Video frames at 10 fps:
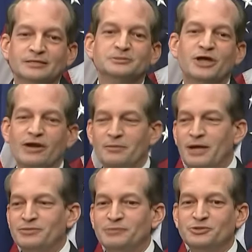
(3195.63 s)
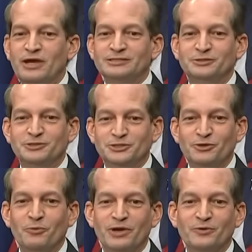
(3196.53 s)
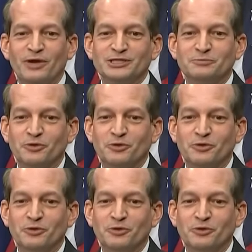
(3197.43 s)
Sorry, I'm trying to do a one question